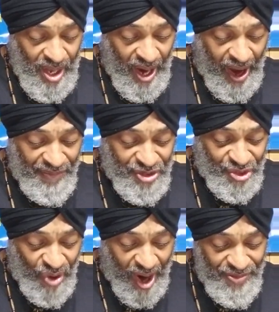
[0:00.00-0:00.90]
"I have
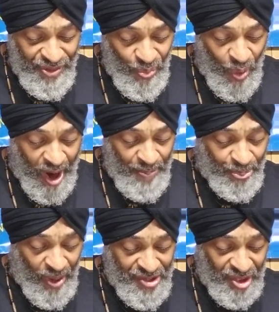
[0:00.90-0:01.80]
trodden the
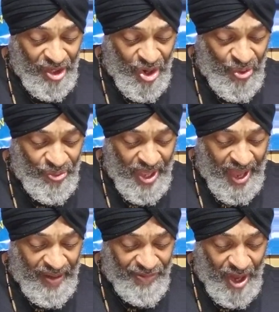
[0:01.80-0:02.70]
winepress alone,
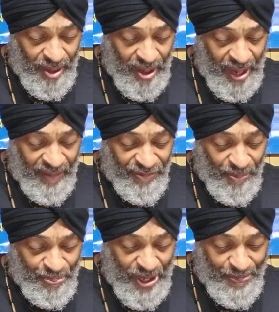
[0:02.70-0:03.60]
and of the
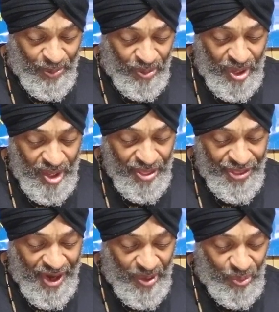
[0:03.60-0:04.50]
people
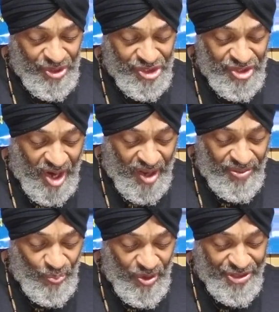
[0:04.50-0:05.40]
there was
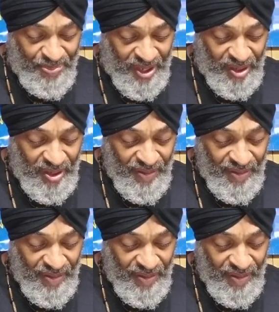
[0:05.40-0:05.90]
none with me.